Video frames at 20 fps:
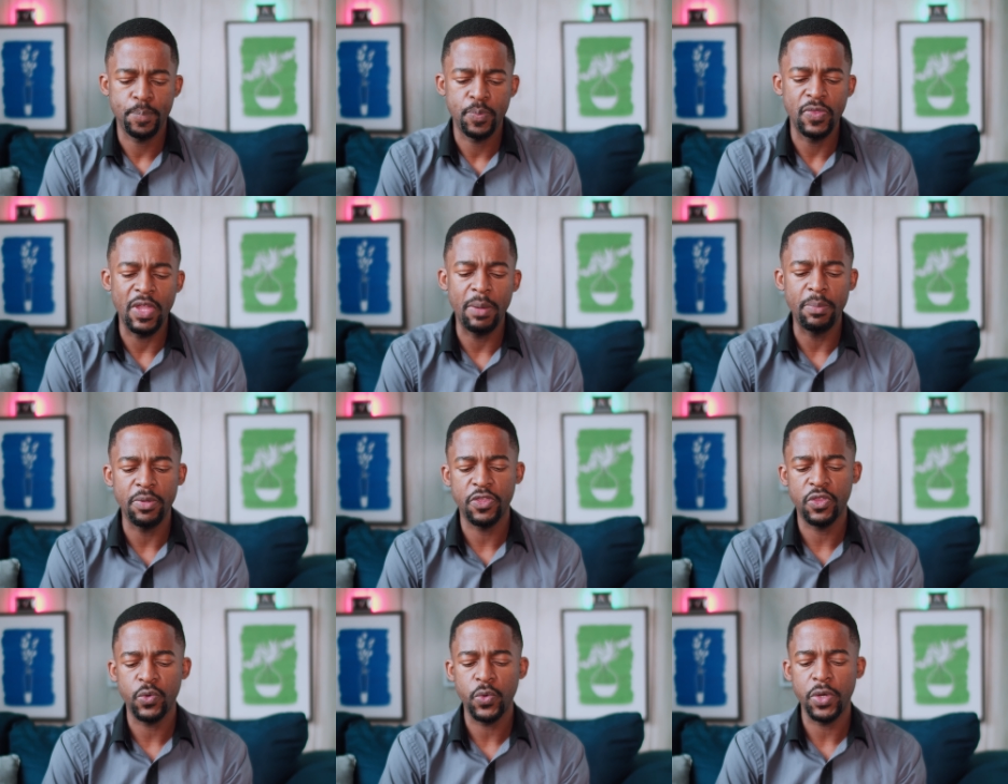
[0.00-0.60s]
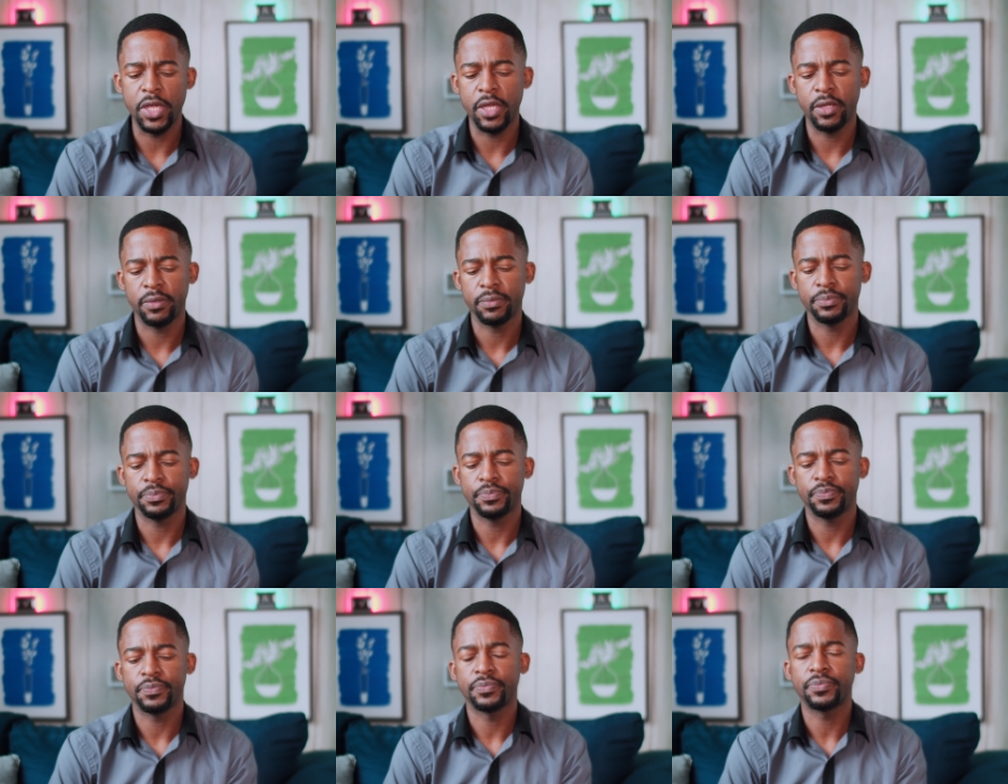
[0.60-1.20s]
Number three,
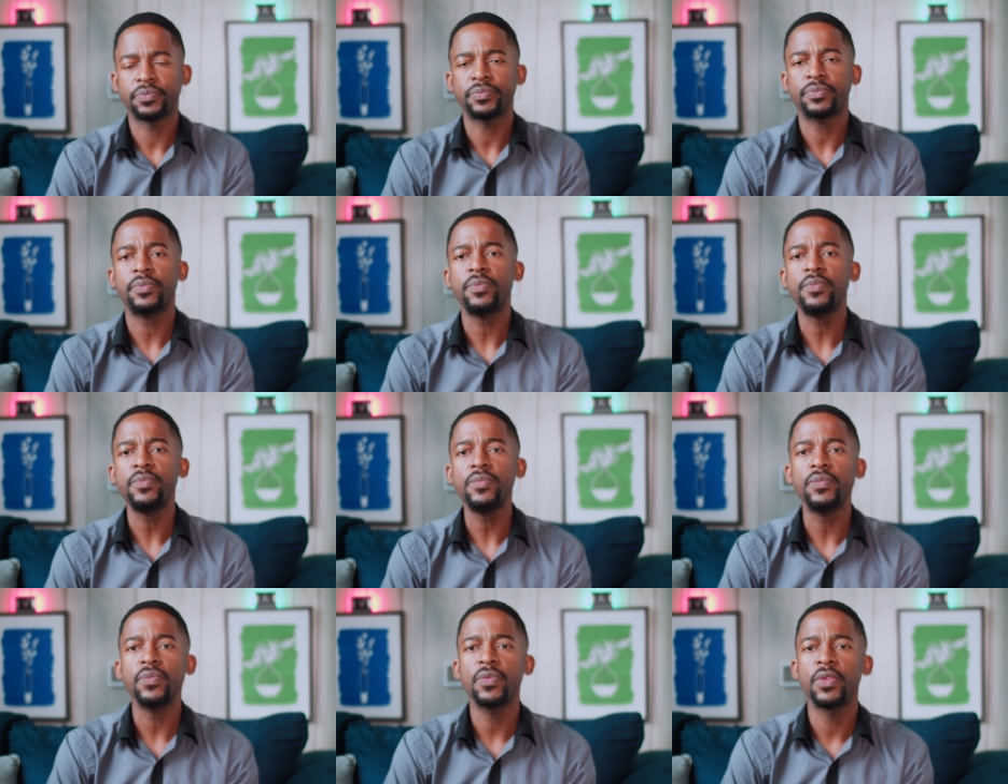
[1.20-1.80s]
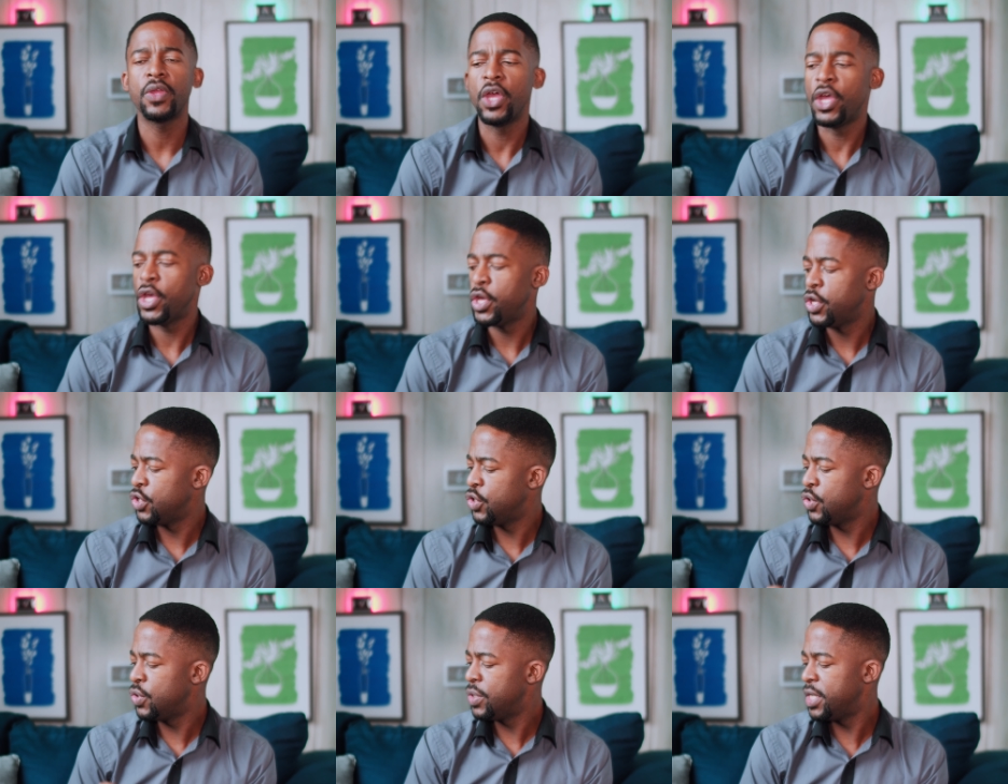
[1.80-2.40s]

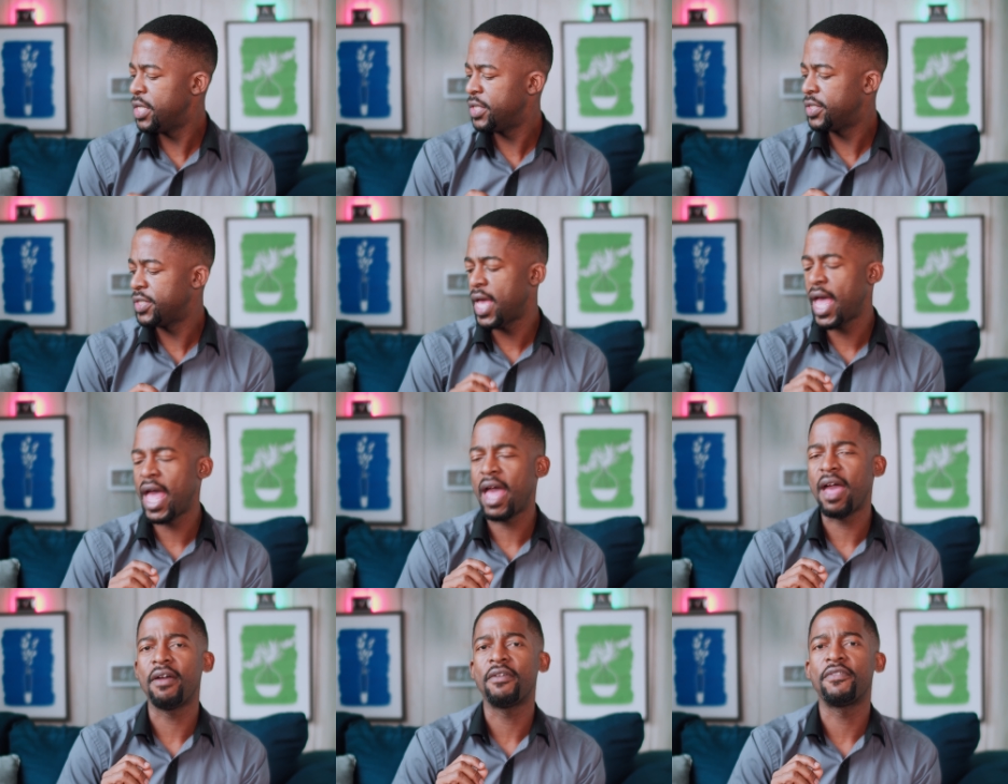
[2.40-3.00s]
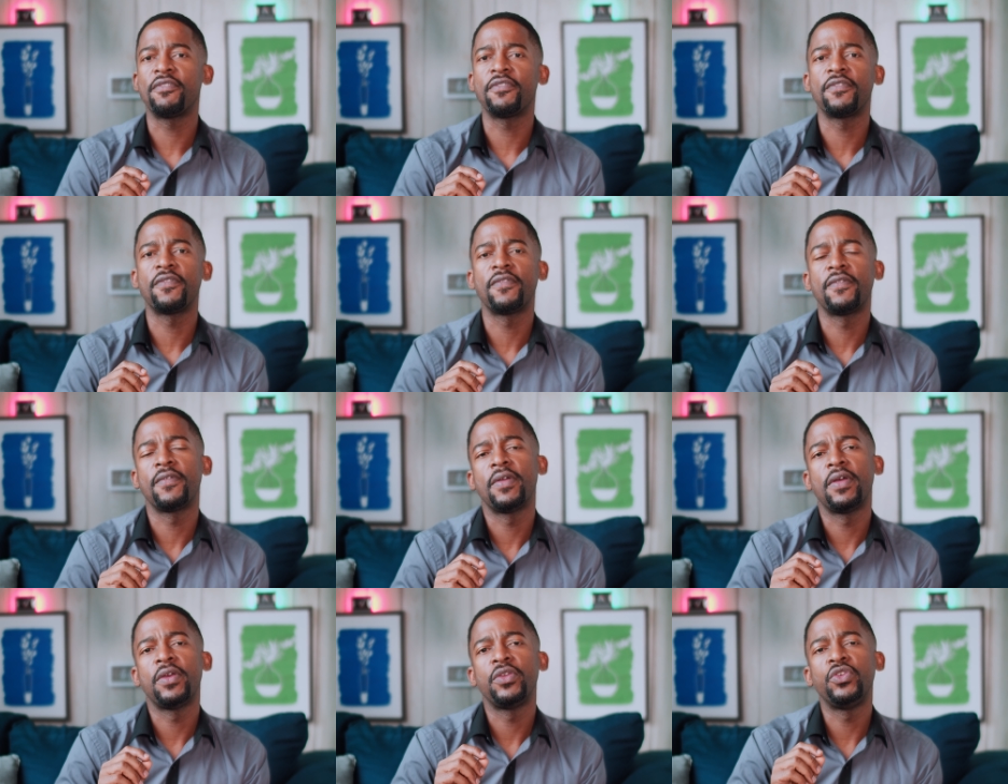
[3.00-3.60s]
you need to have,
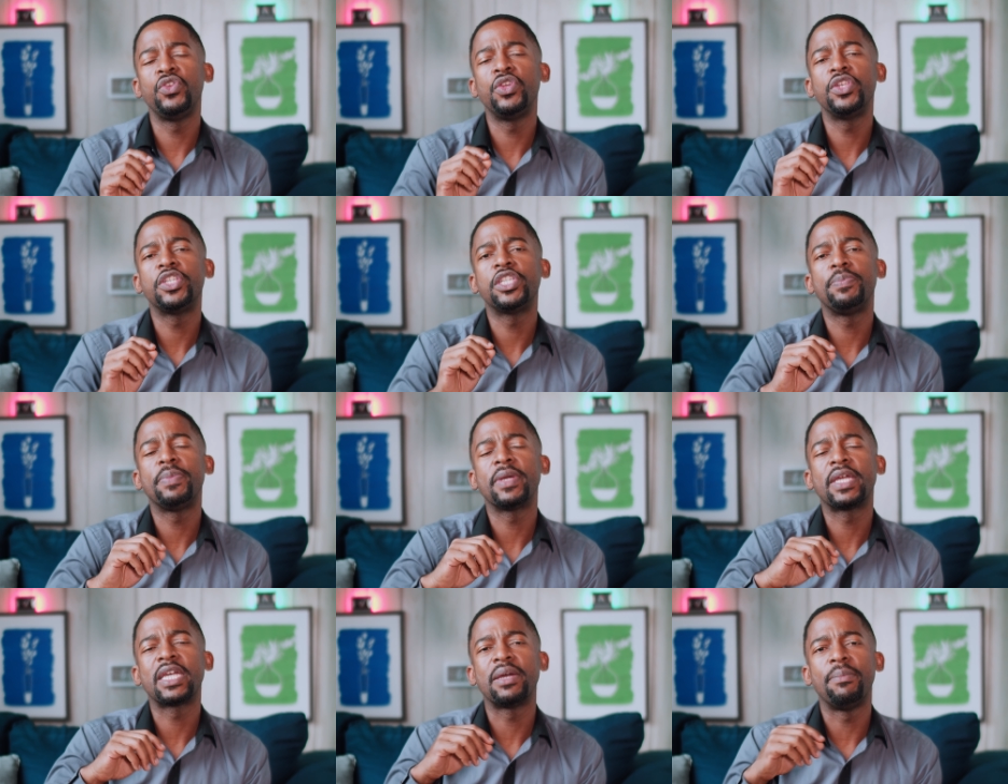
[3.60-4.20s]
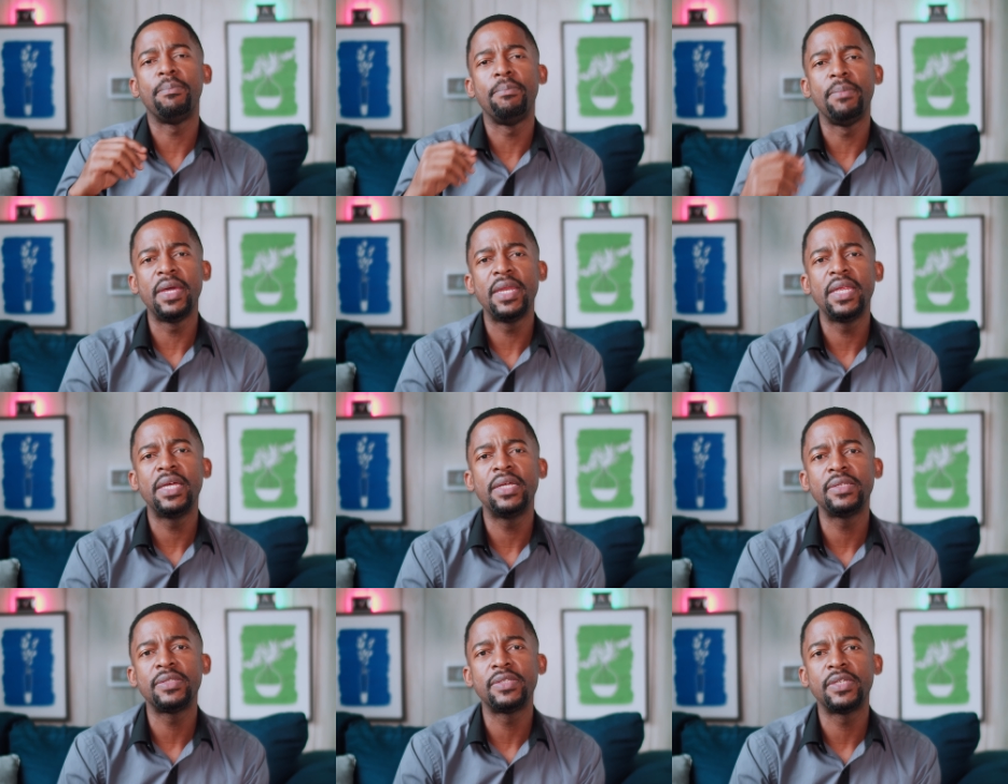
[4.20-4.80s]
you need to be
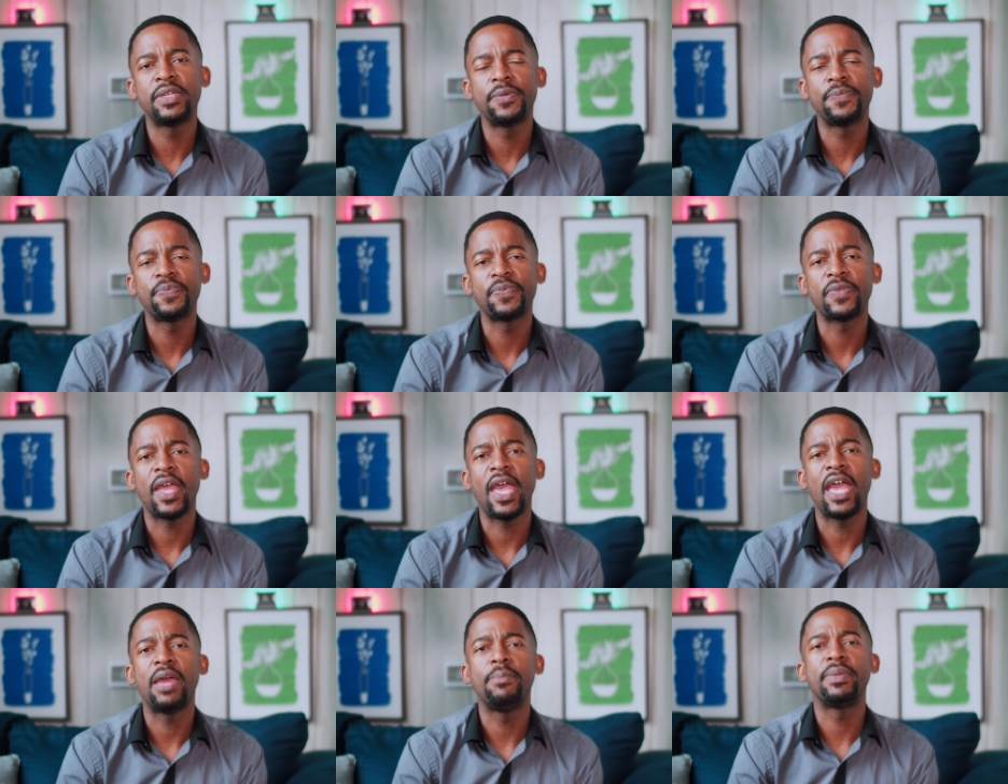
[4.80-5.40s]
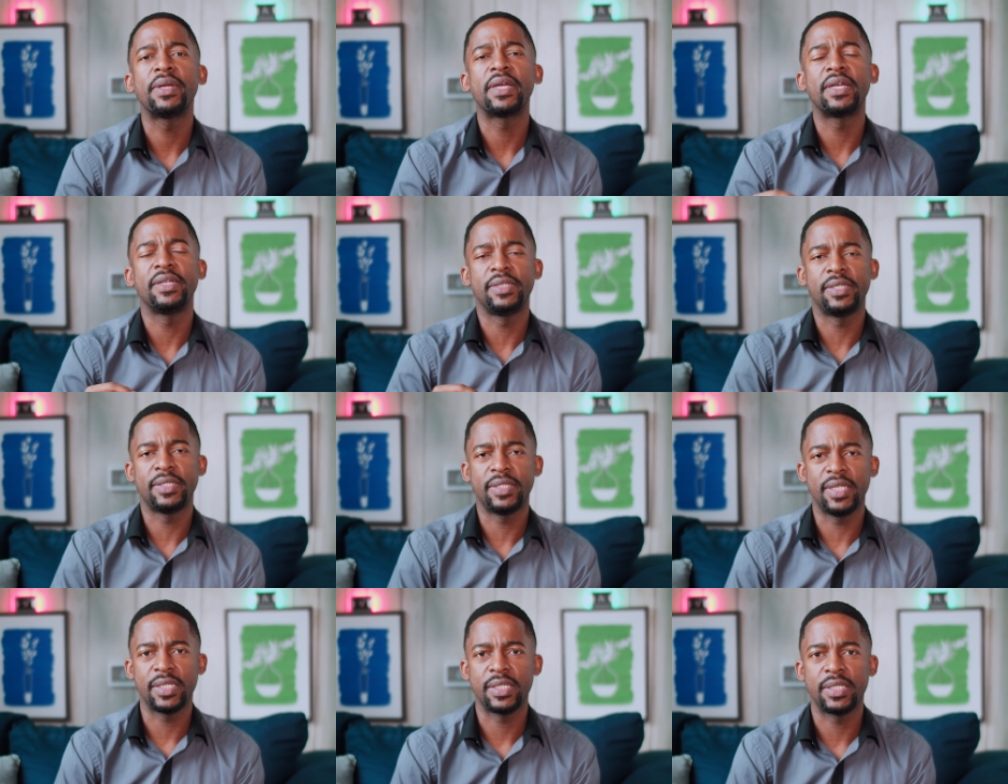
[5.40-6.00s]
committed and be
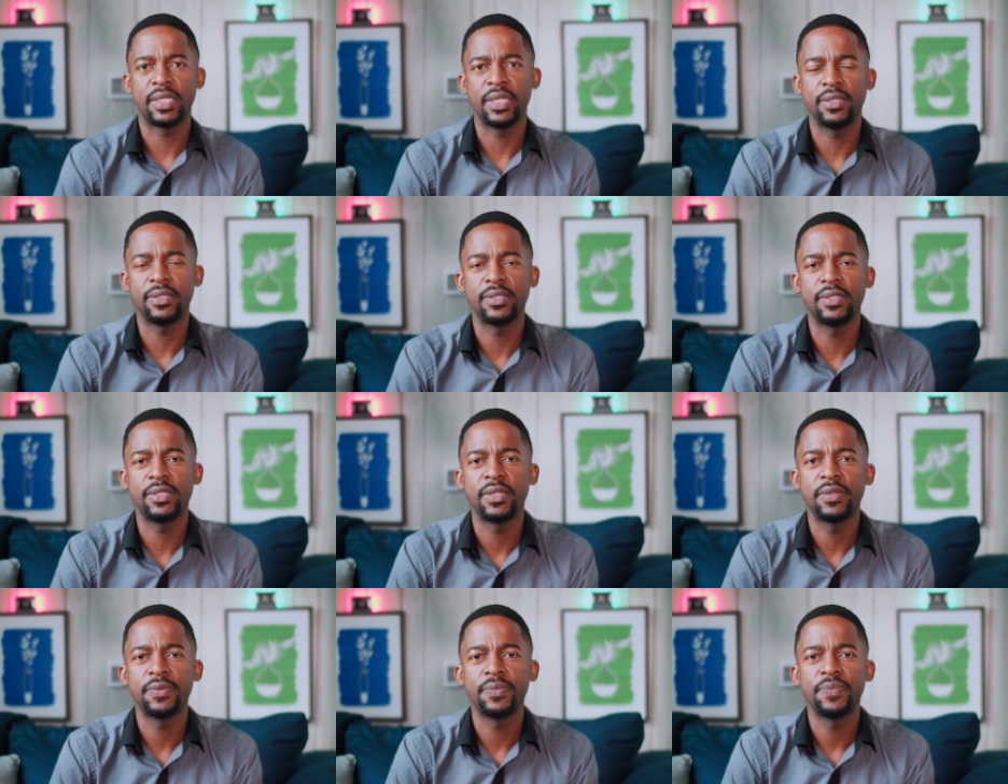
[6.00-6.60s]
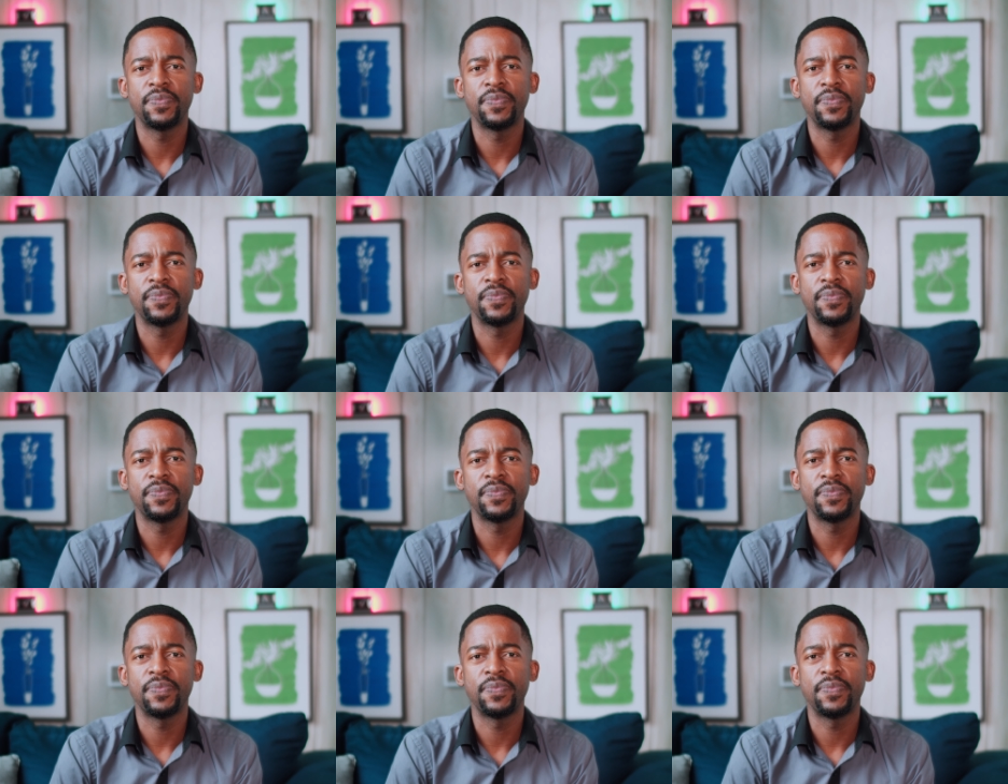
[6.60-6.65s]
consistent.